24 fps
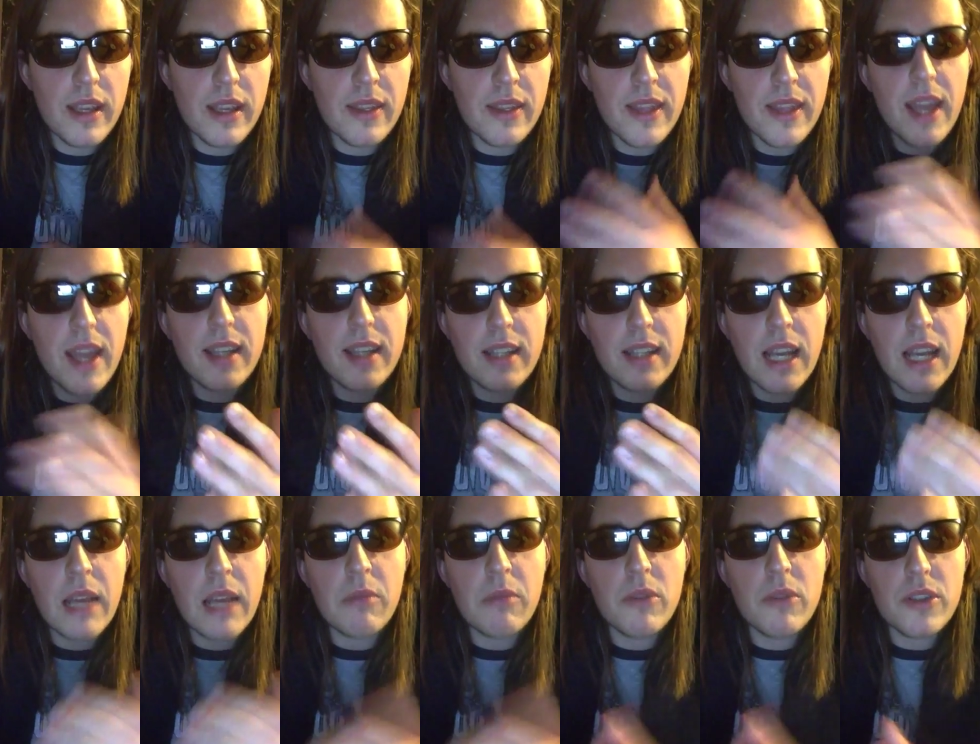in that
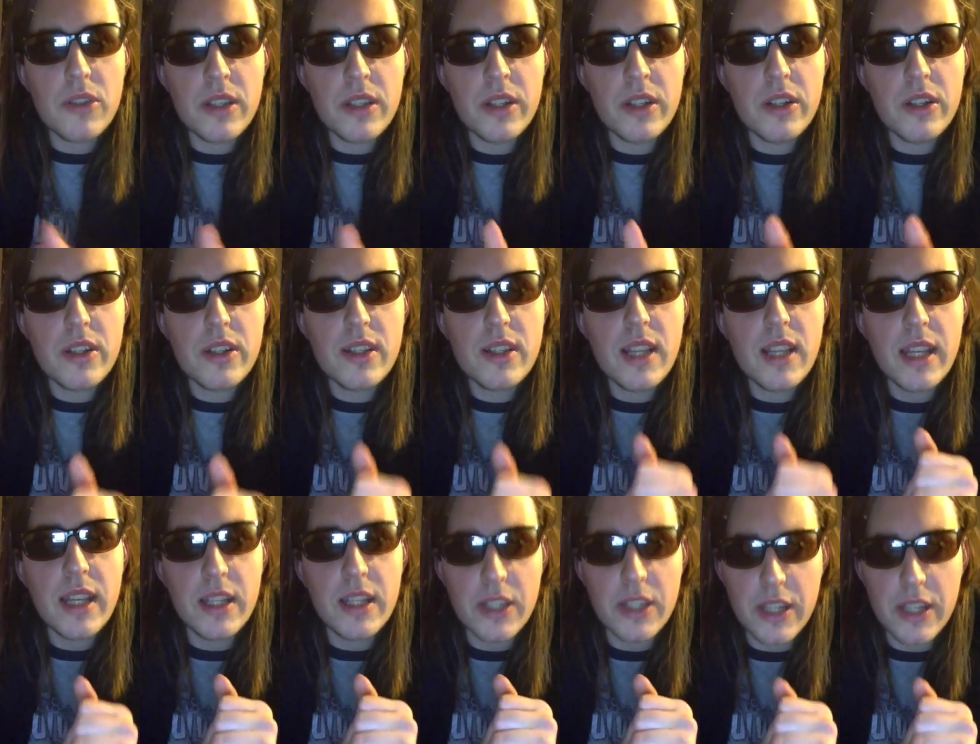time was in her
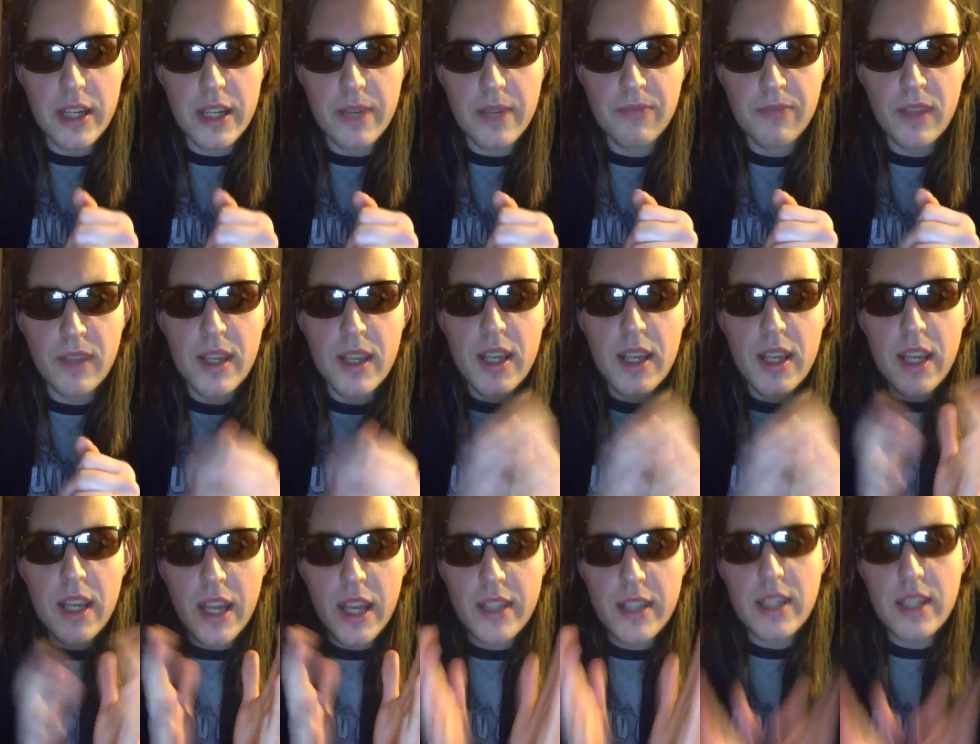second year,
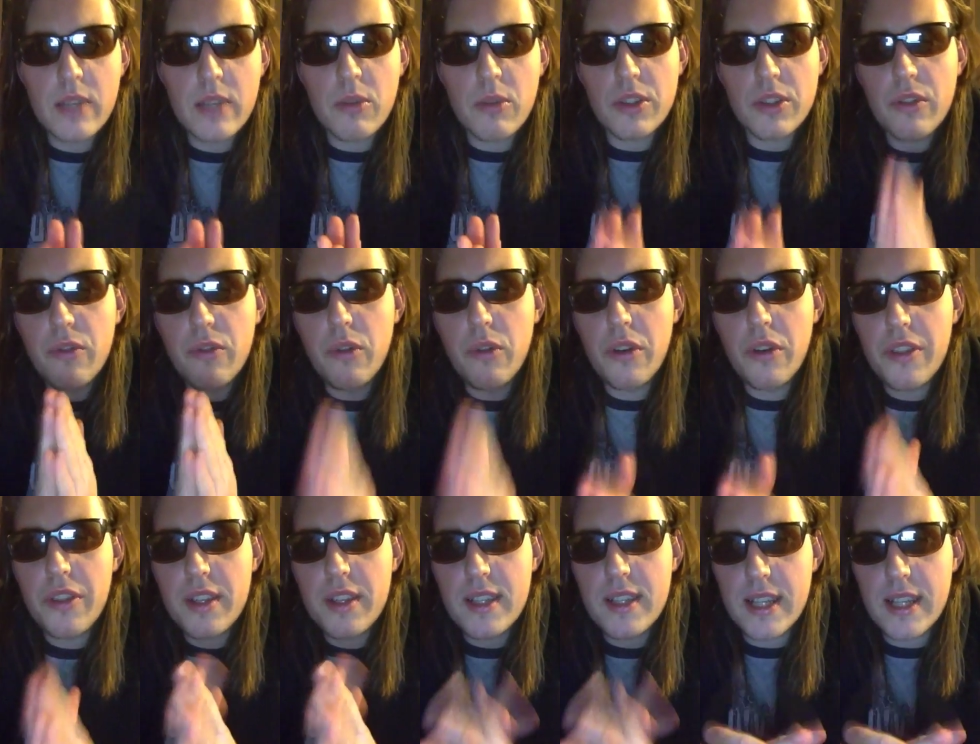and she was the
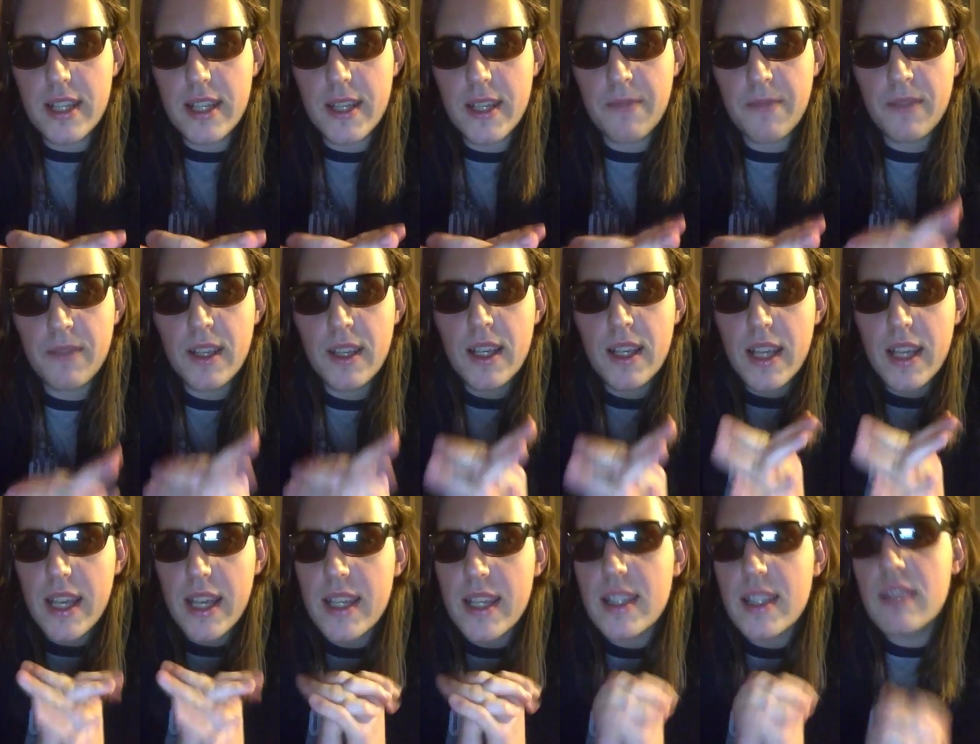fourth seat.
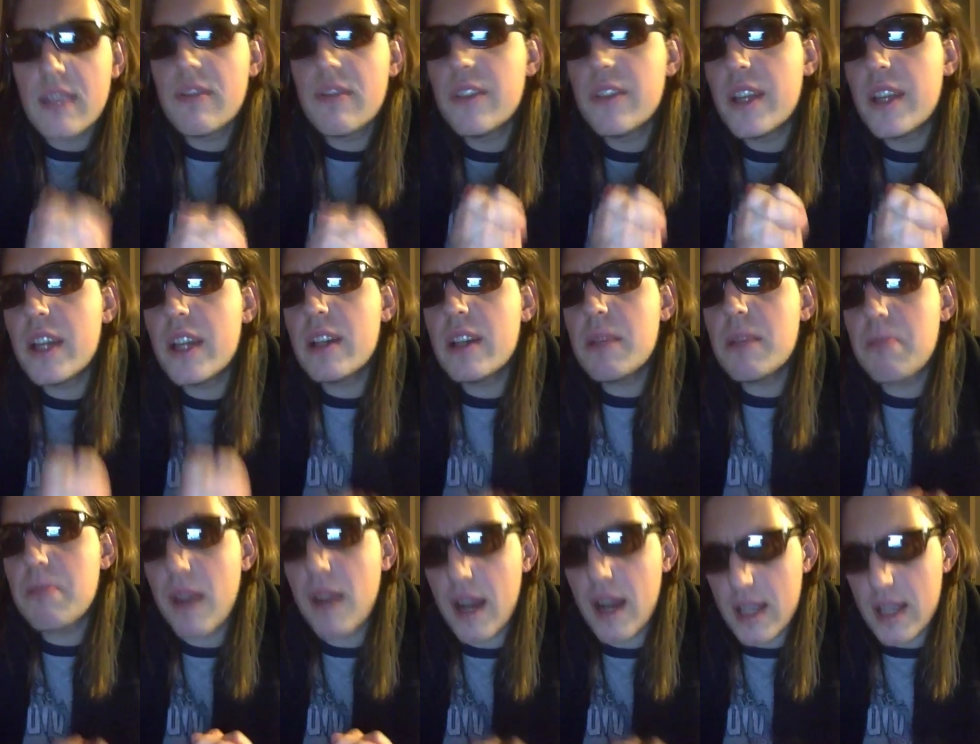Is it very
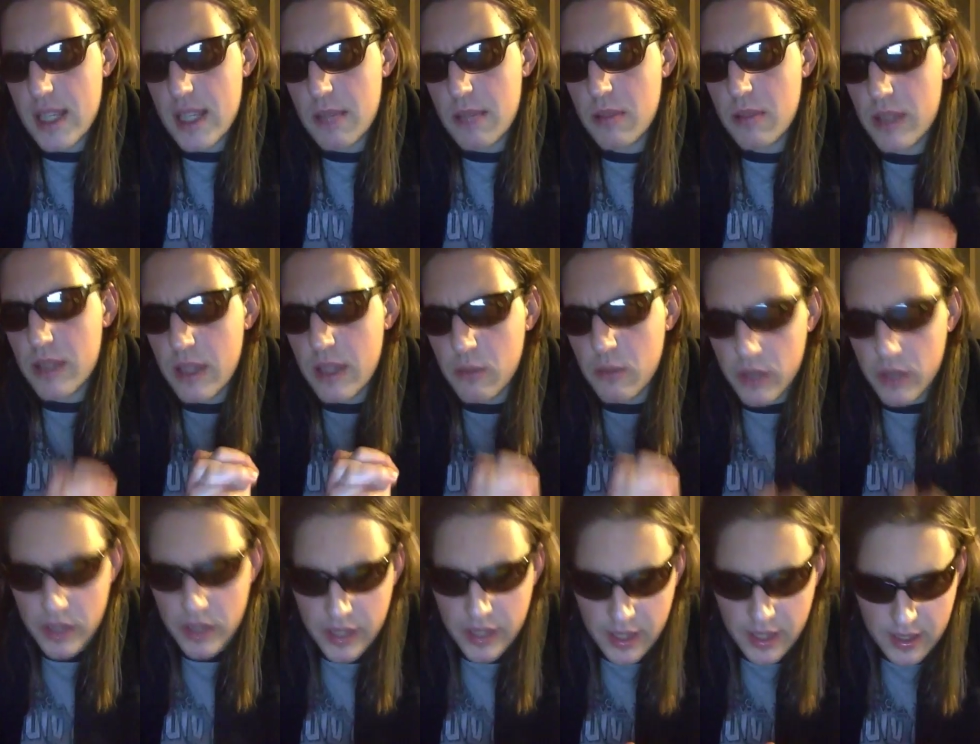possible that
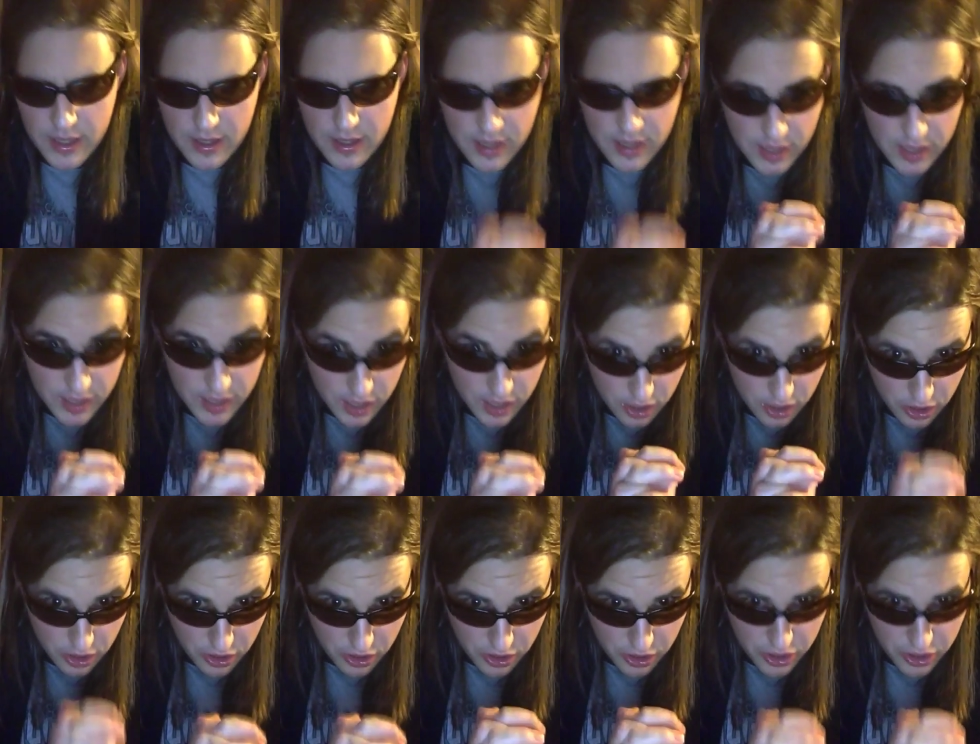we are gonna see
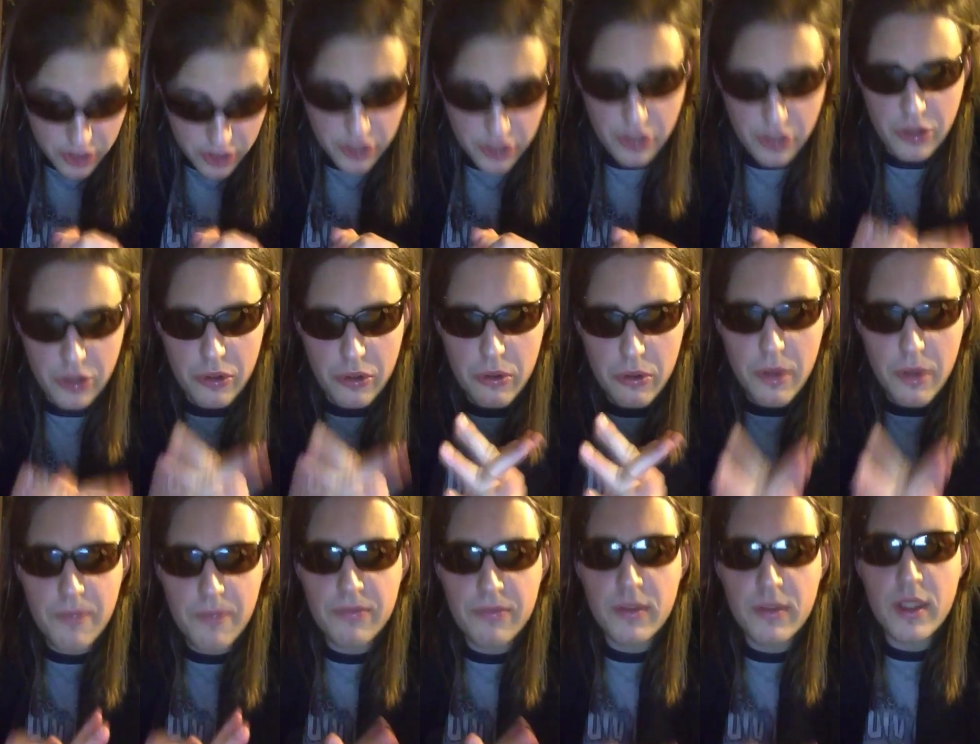her
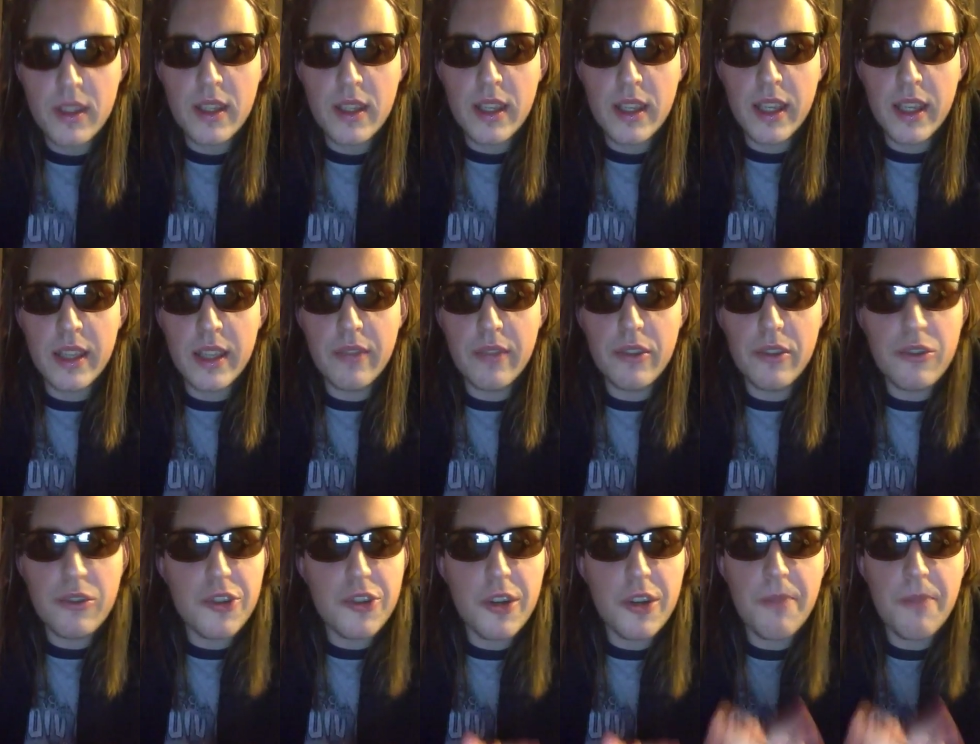too in the
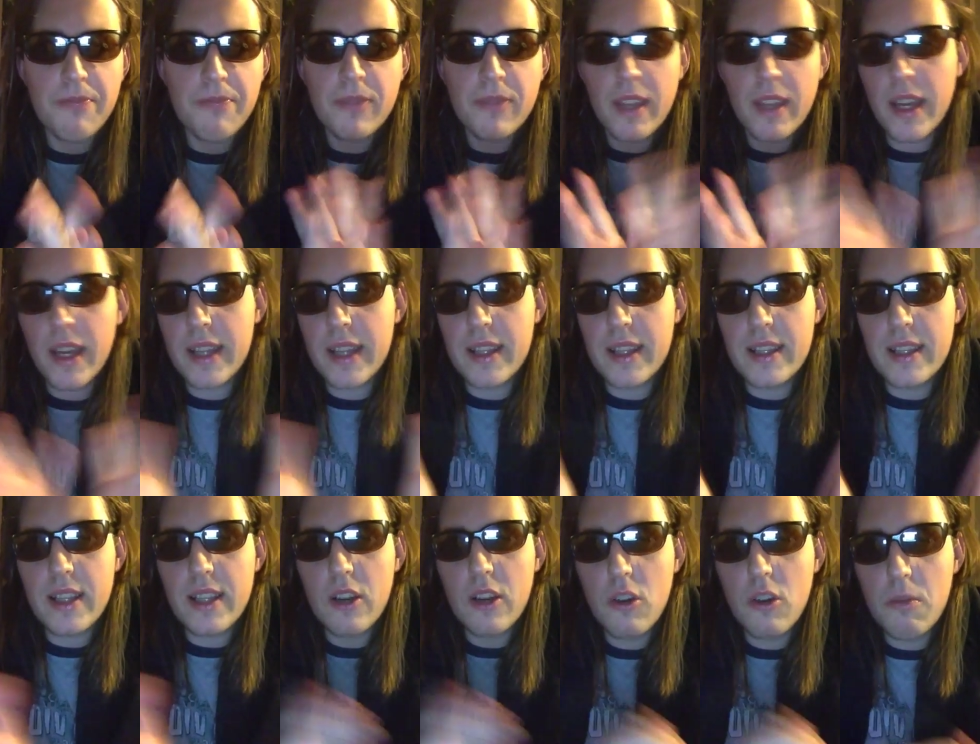future? At
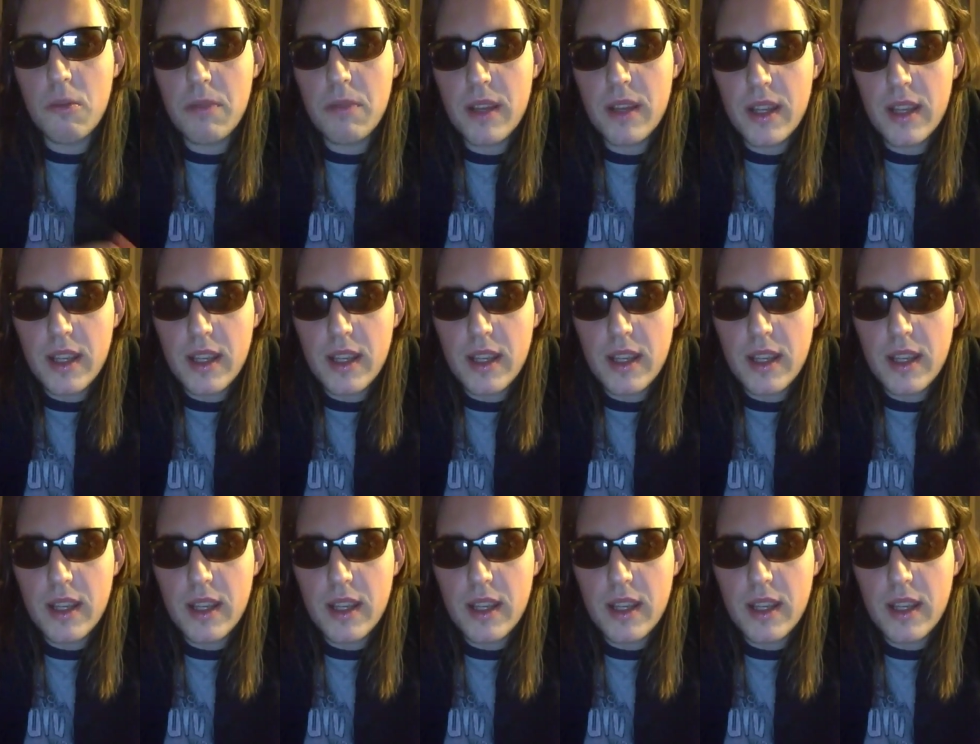least I hope.